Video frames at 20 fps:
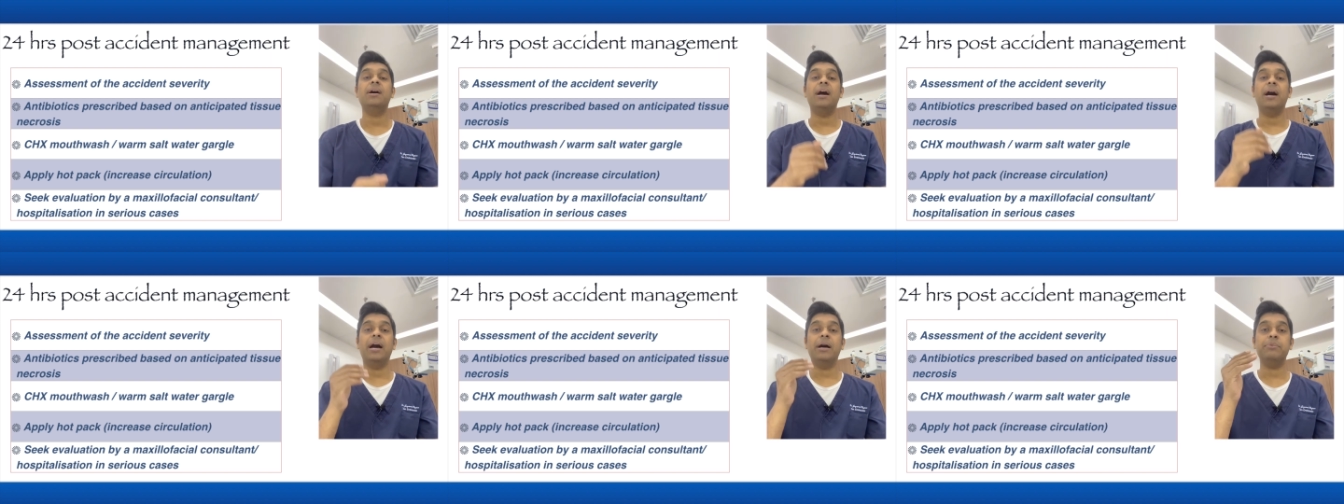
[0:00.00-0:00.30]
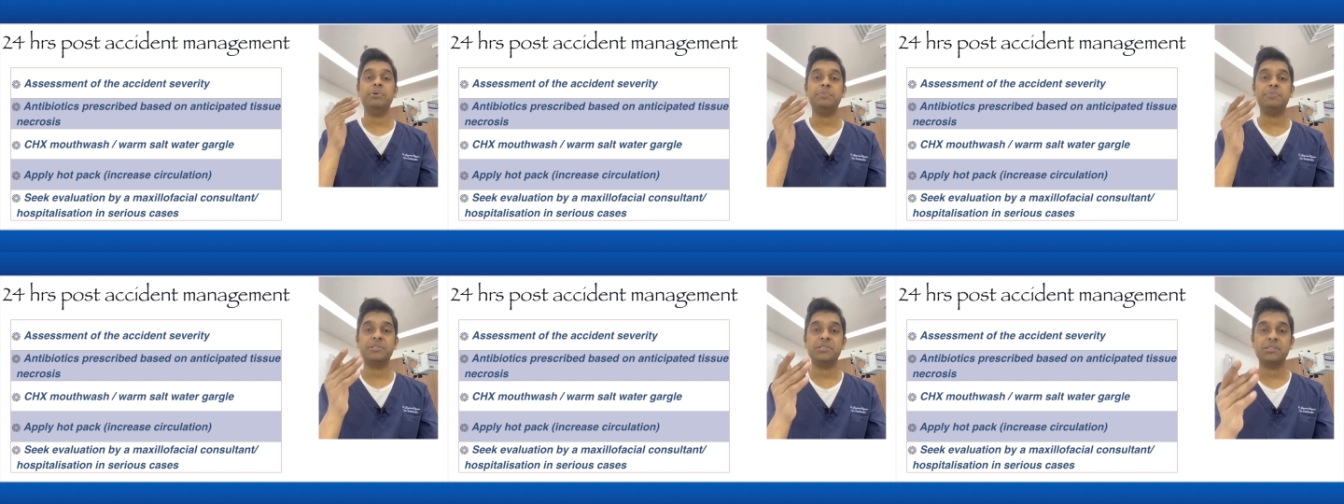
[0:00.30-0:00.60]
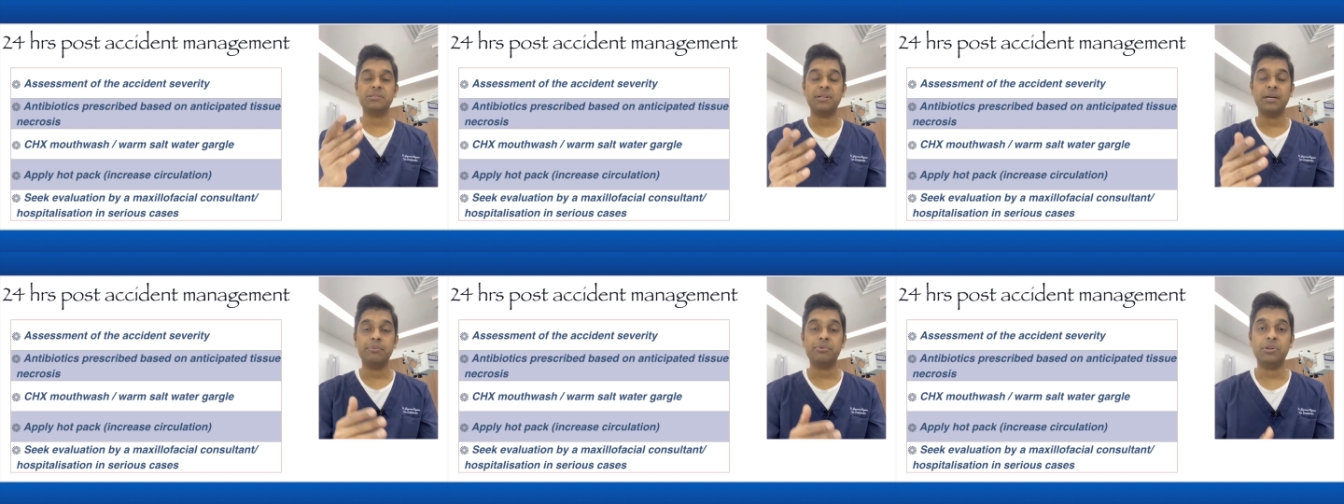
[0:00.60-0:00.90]
I will
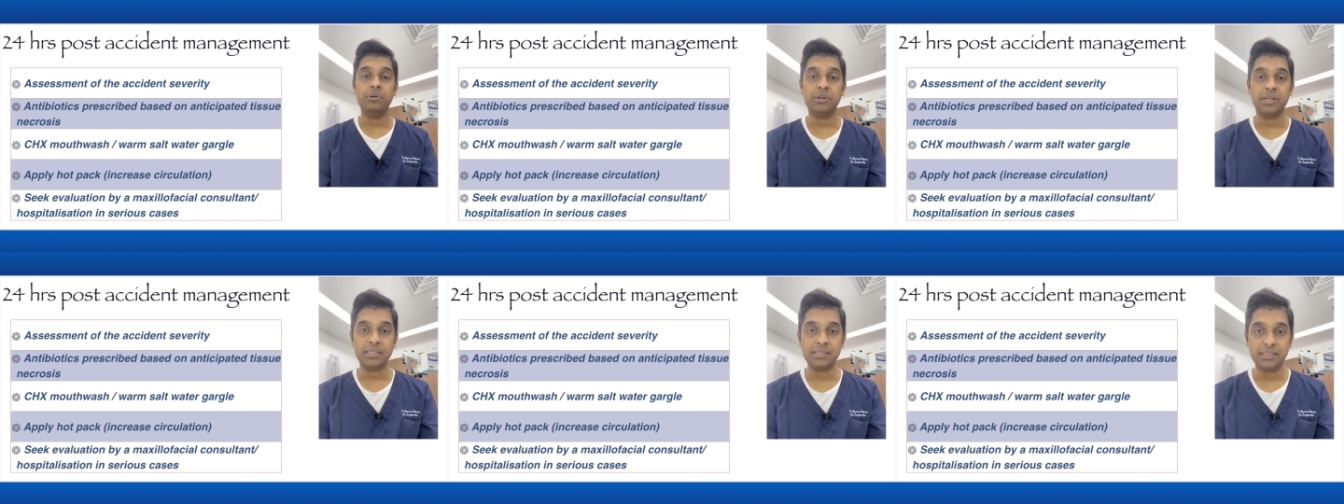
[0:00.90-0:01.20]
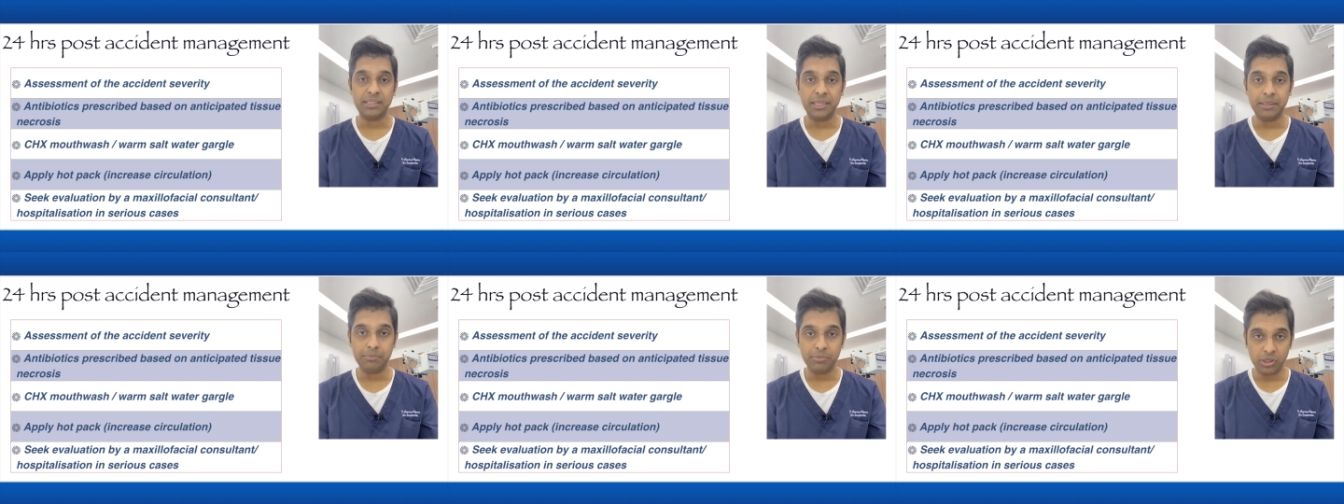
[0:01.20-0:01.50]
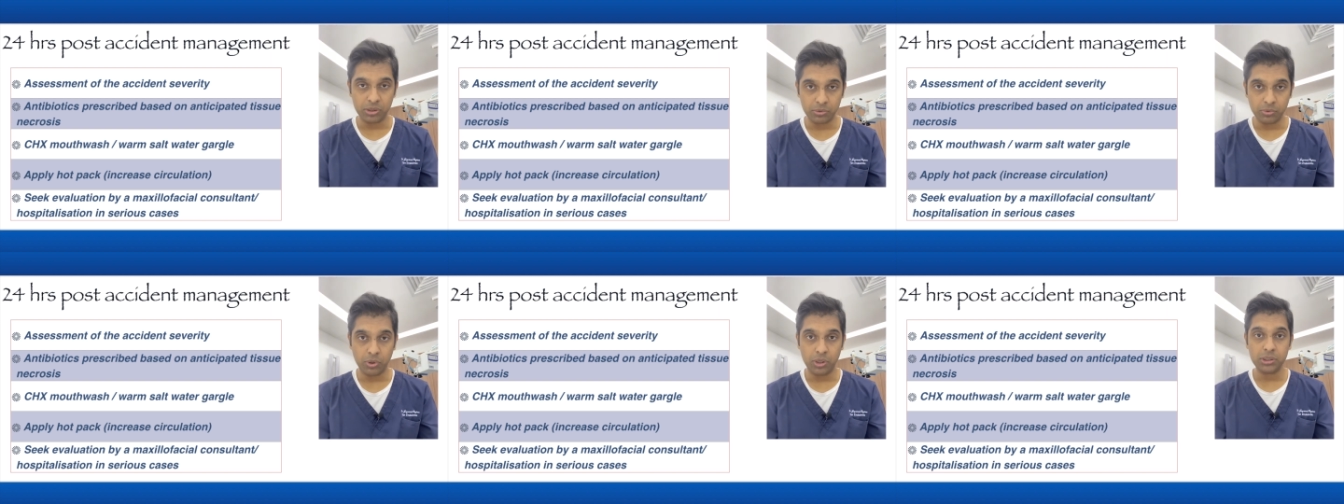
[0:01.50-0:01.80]
prescribe chlorhexidine
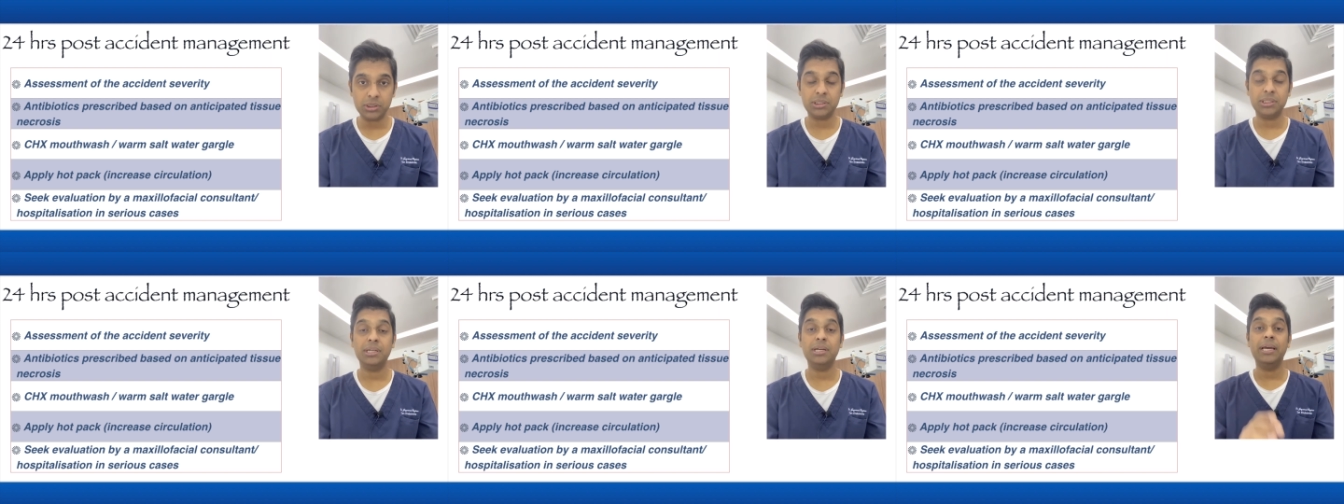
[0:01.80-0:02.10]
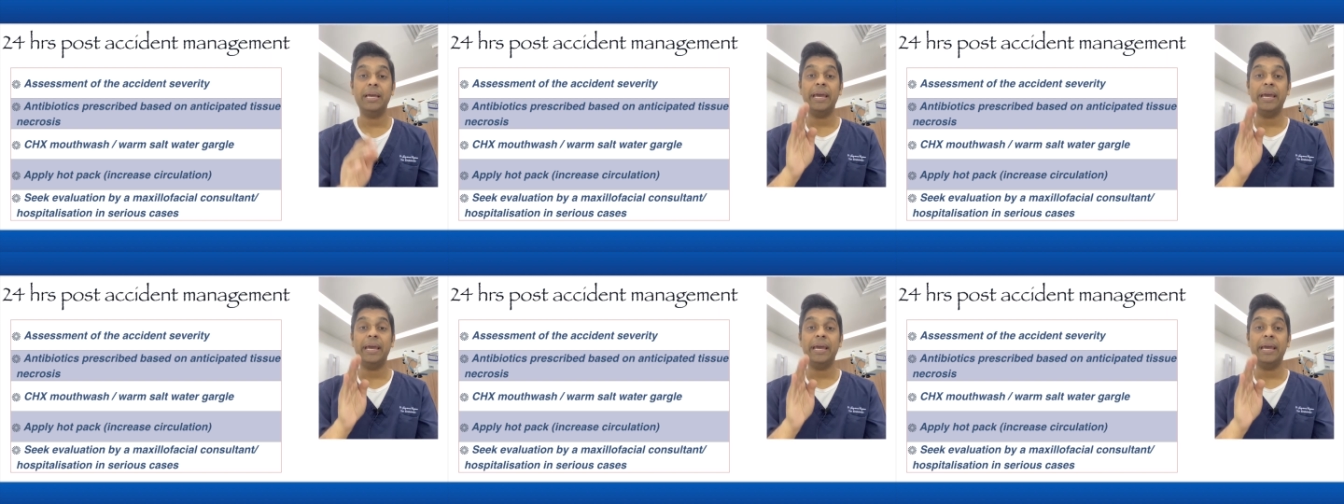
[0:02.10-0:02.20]
mouthwash.